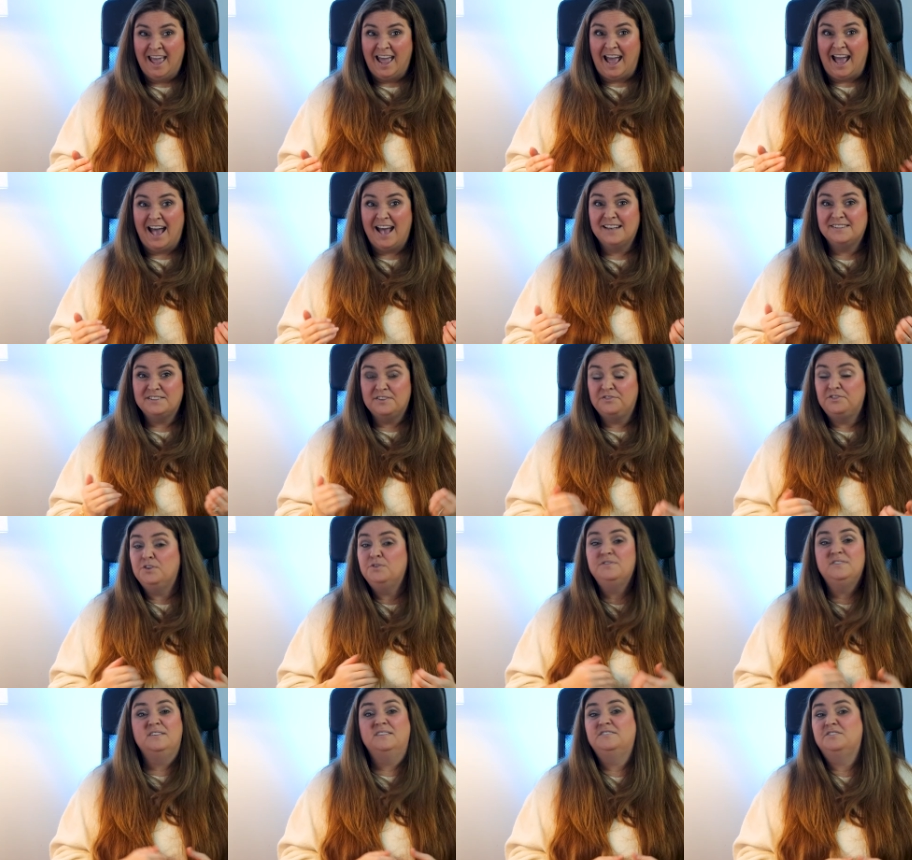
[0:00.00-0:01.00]
As
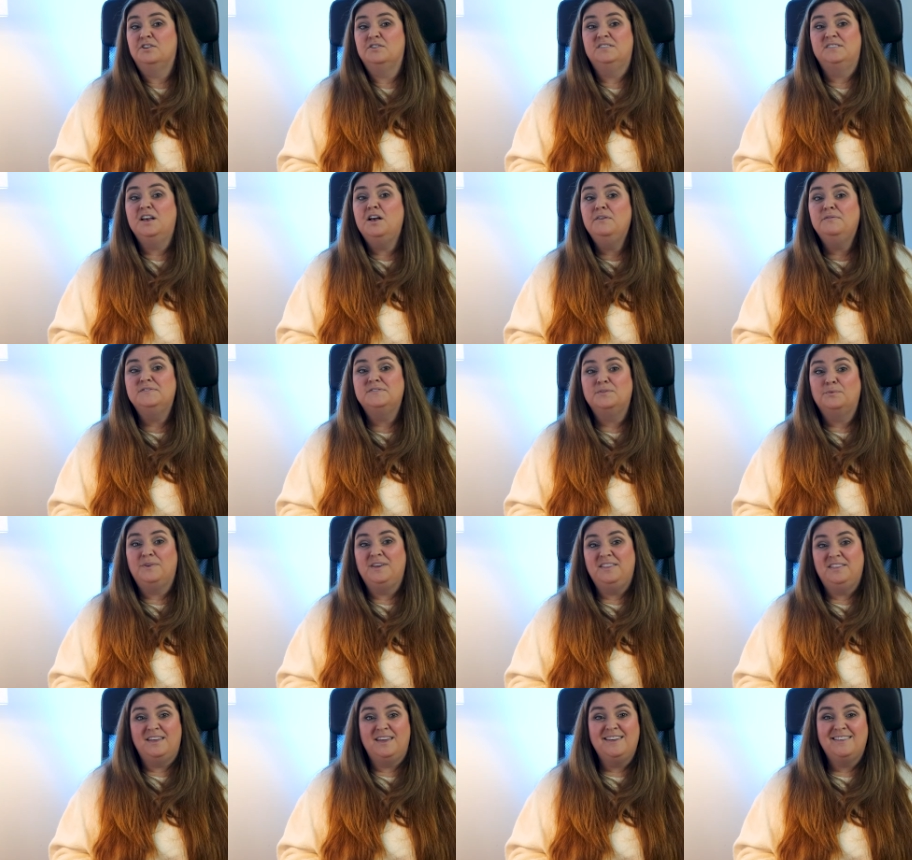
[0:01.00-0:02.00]
enthusiasts ourselves,
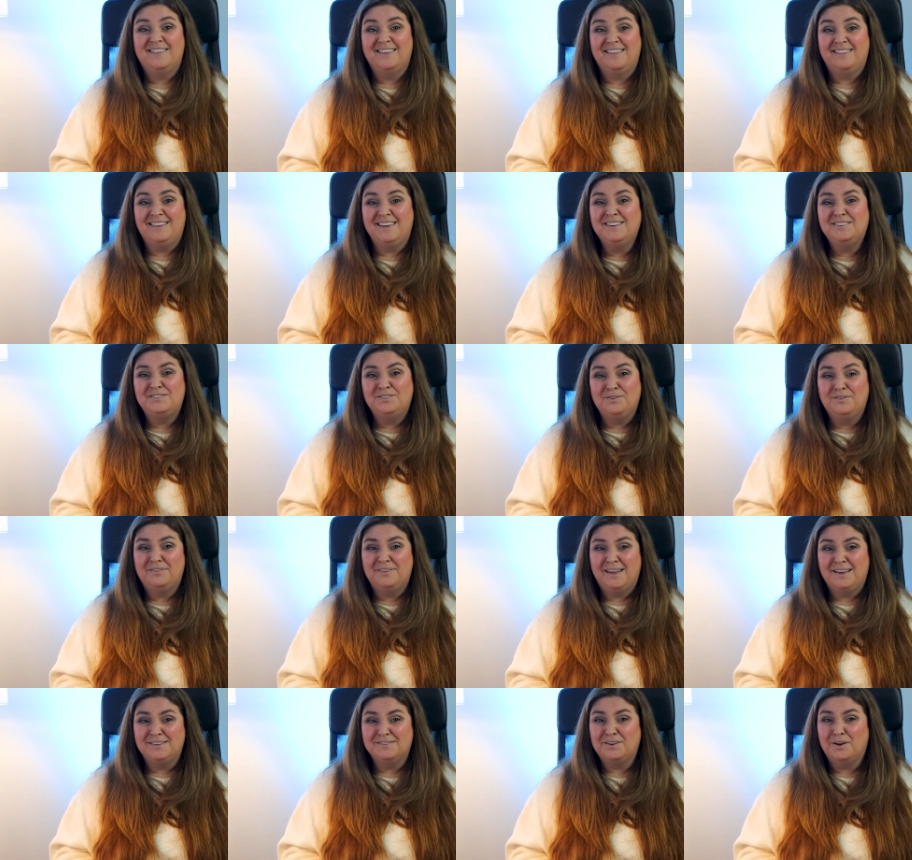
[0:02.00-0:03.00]
we think that these two
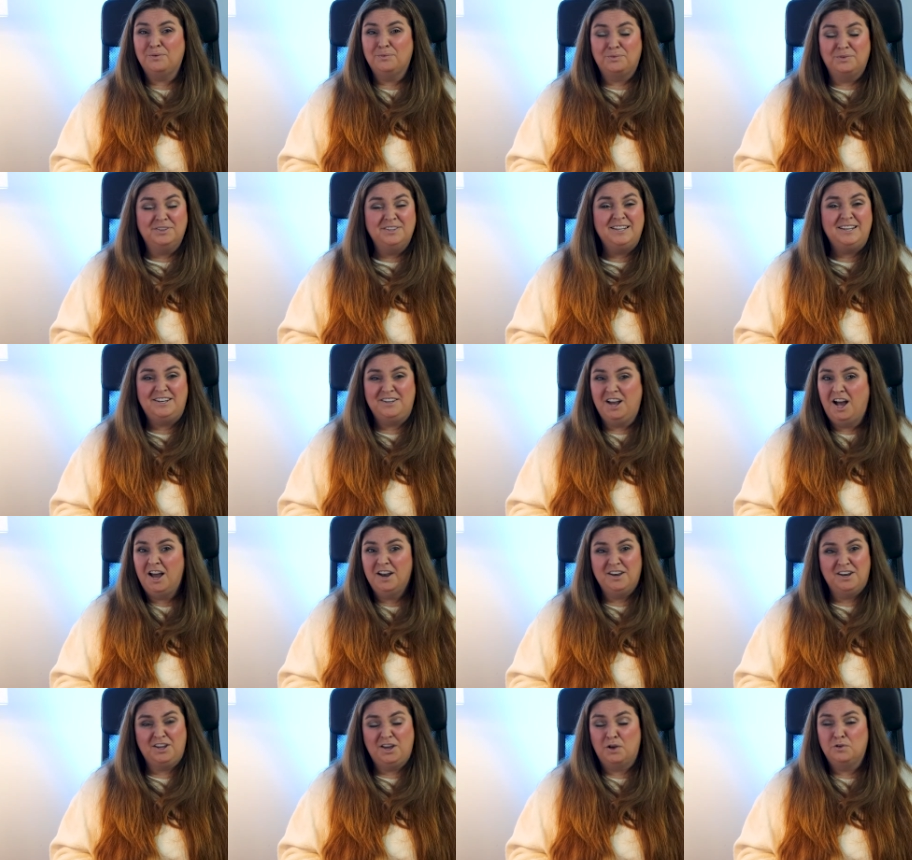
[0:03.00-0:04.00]
things are really
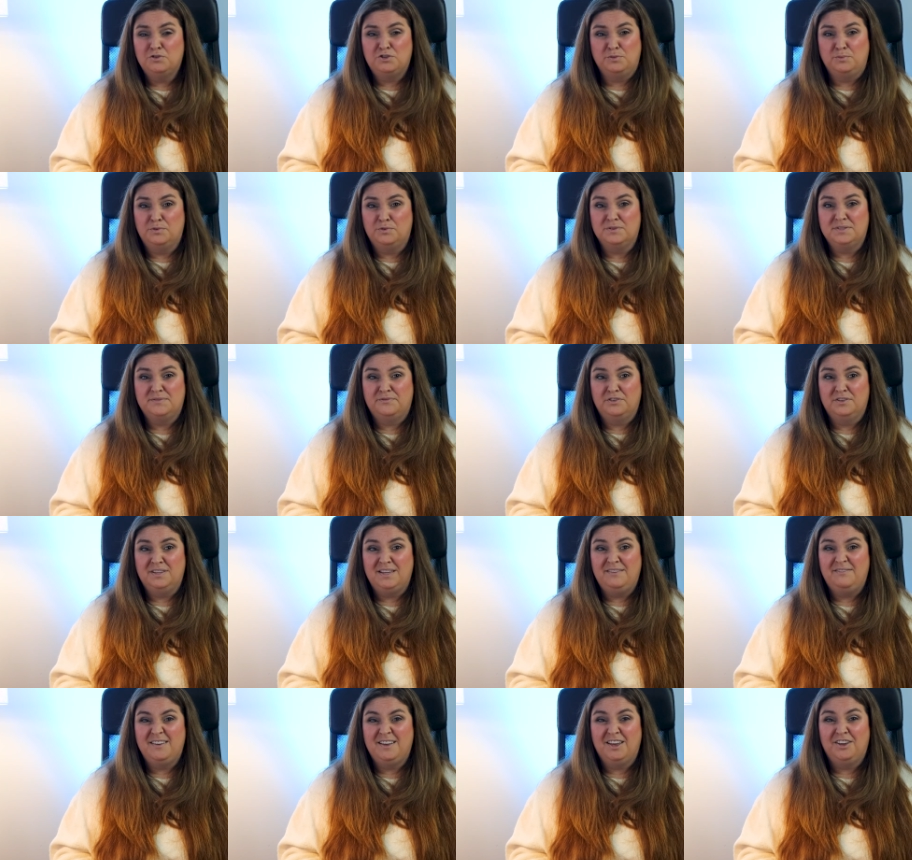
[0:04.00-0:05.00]
non-negotiables for
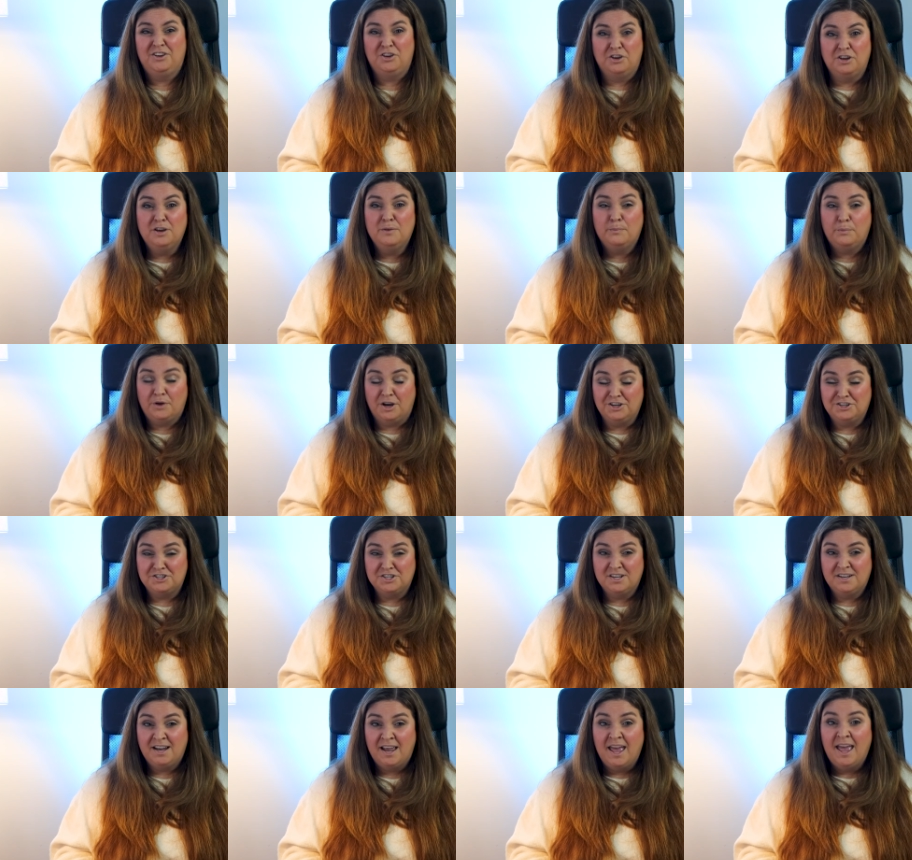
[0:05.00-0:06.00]
leaving a good
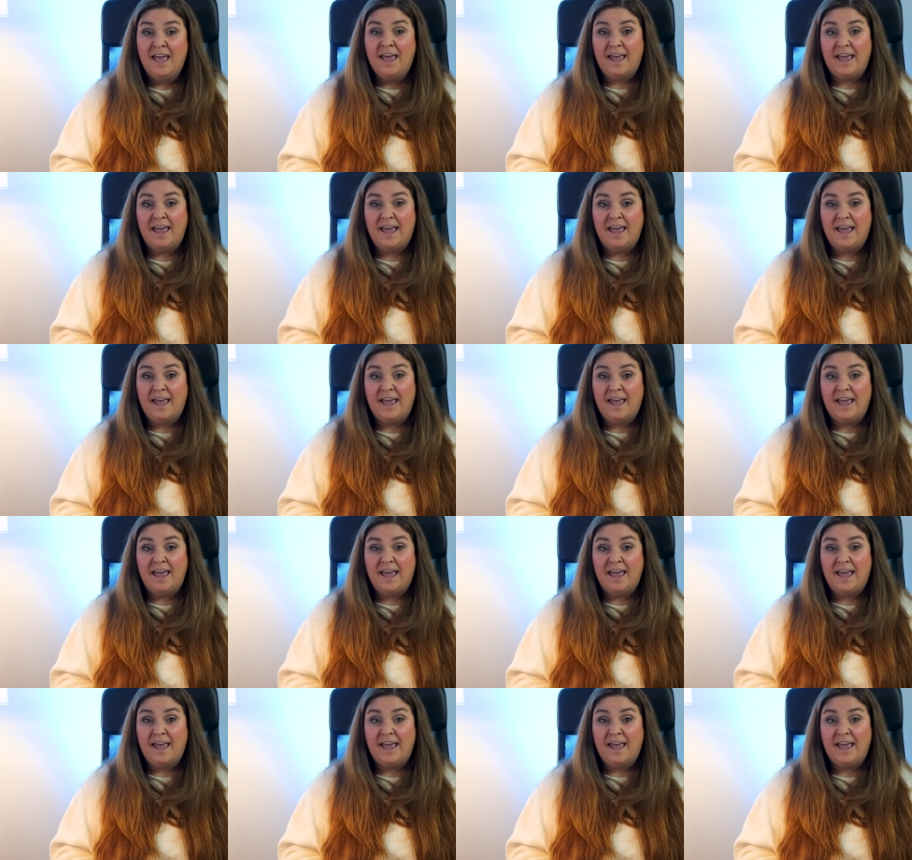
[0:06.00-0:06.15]
impression